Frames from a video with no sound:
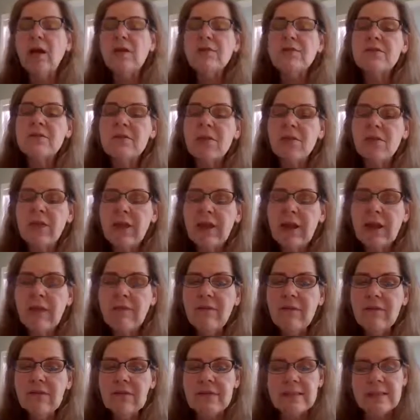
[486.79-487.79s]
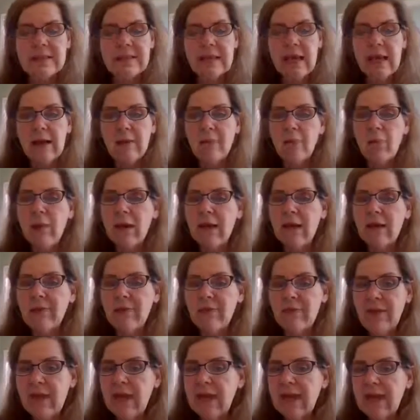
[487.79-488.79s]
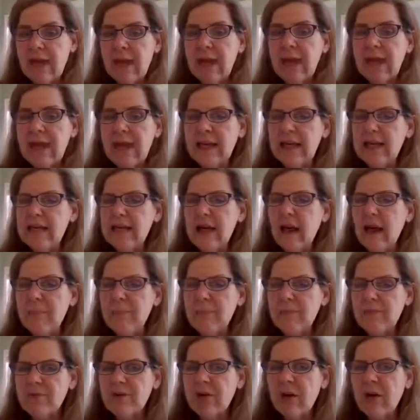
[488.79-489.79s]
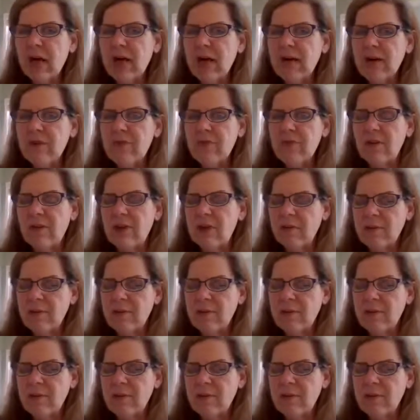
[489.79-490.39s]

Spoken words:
So think of it the same way. If they get any type of toxin,